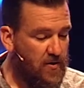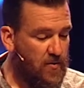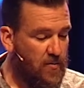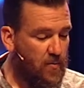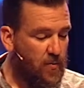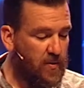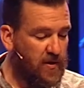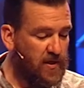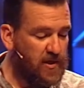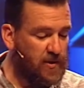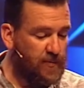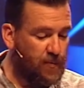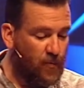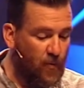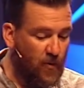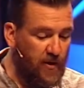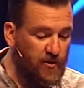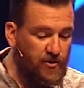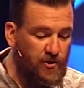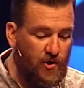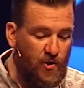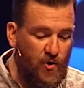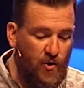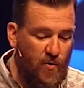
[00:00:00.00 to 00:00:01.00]
will
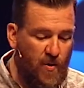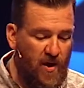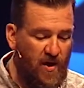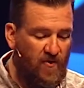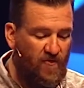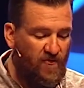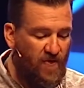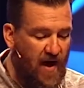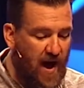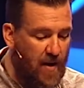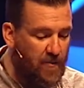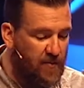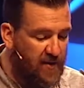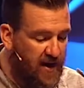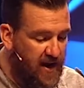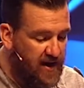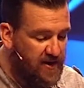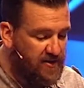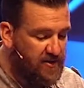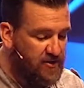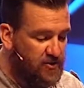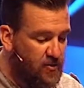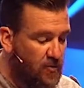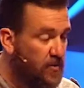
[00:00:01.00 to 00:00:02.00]
exploit you and
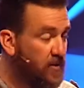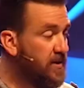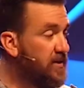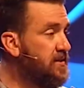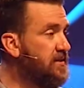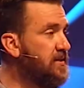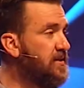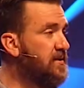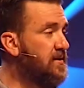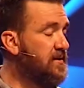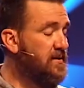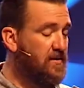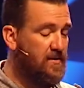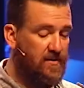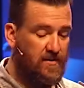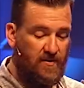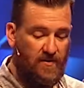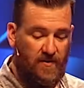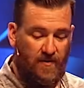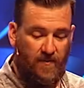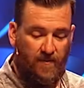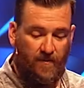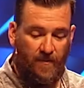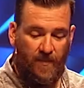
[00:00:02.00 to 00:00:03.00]
fabricate stories.
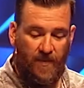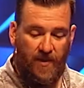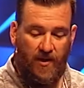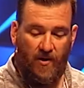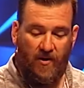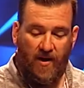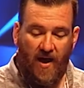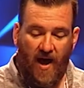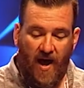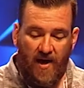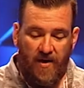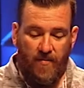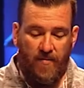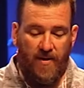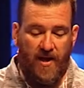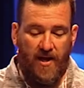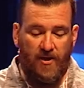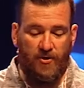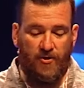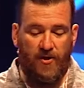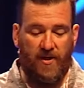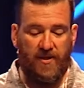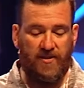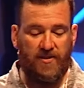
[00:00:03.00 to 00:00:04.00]
Their
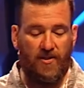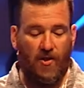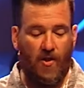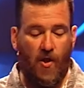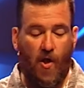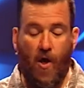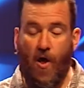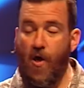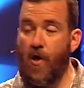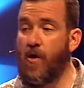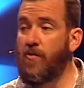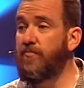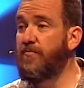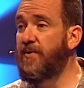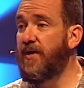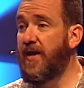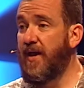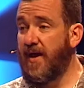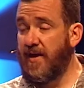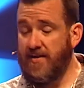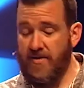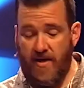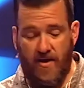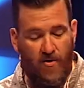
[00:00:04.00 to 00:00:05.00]
condemnation has long been
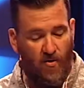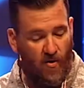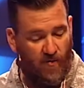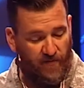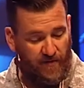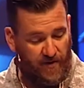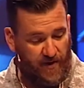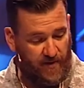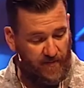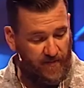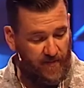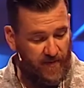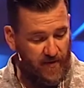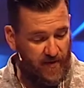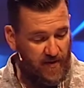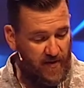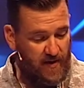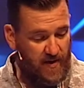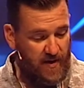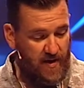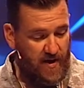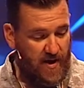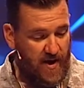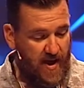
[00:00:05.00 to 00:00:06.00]
hanging over them,
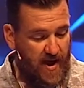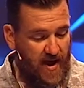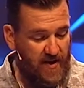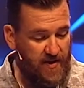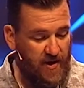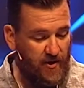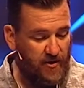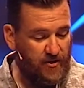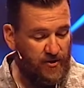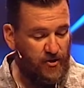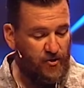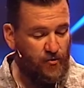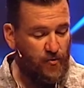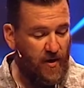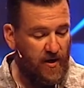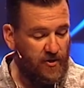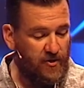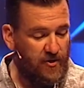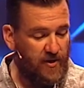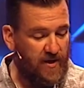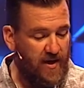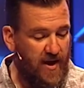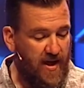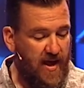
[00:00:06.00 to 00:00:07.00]
and their
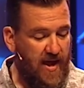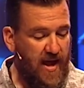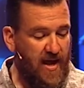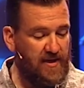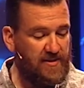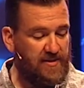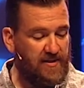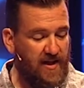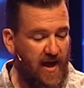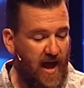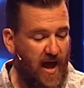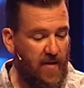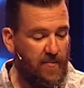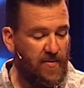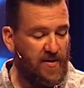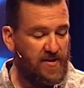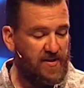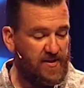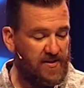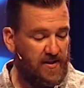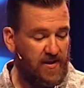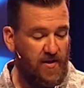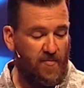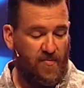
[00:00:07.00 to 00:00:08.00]
destruction has not been
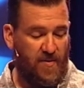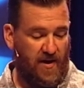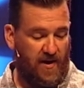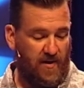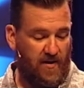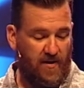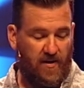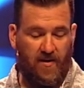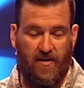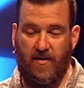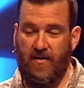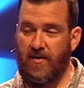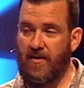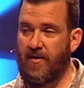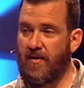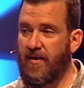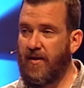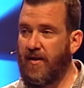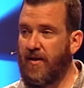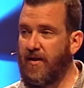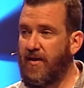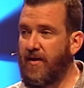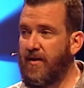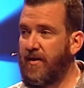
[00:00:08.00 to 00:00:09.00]
sleeping."
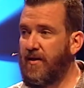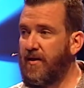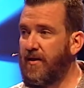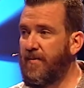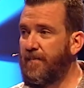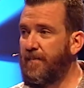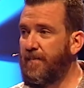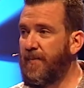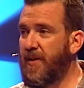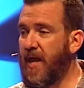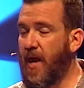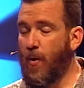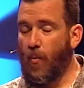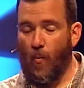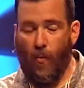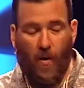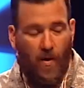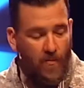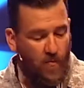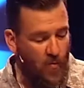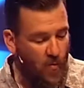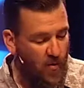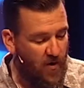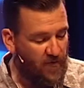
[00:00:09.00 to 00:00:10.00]
And
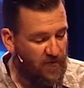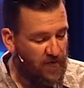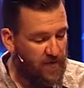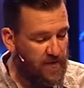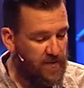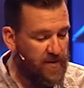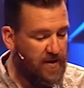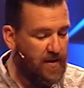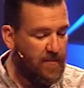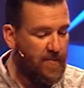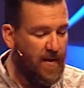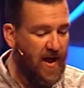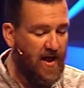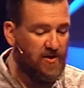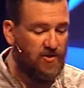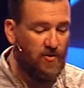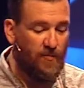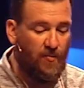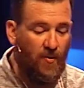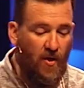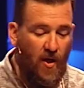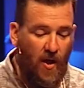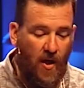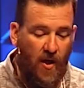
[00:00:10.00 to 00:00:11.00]
one more from the Apostle
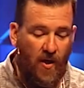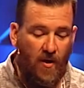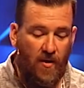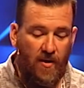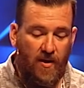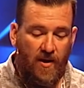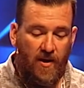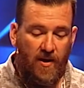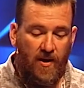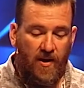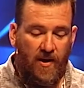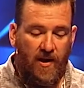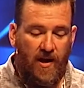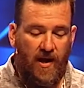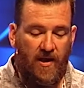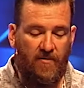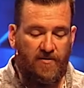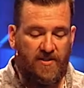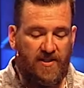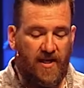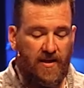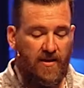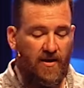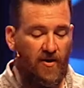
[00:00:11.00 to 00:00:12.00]
Paul
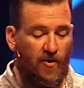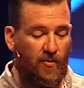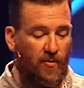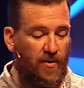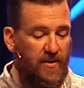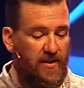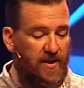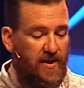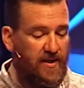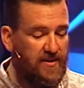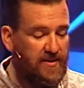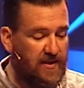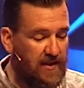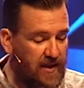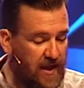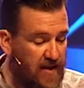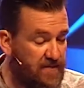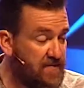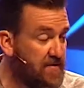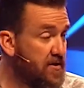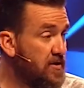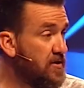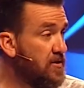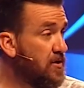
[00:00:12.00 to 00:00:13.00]
in 2 Corinthians
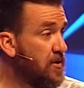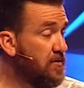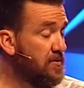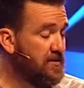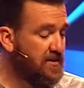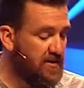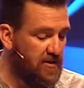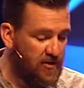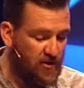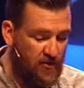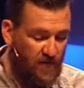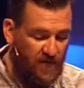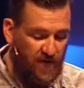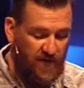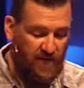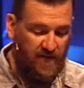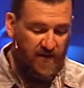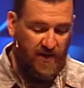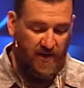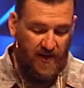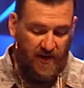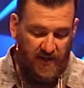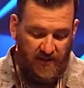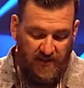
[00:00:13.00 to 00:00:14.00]
11, 13 through
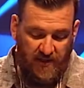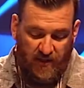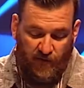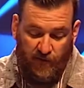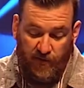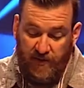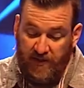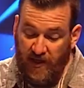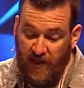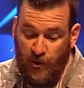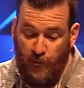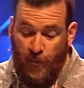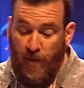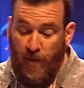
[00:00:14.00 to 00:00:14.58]
15. He says, "For such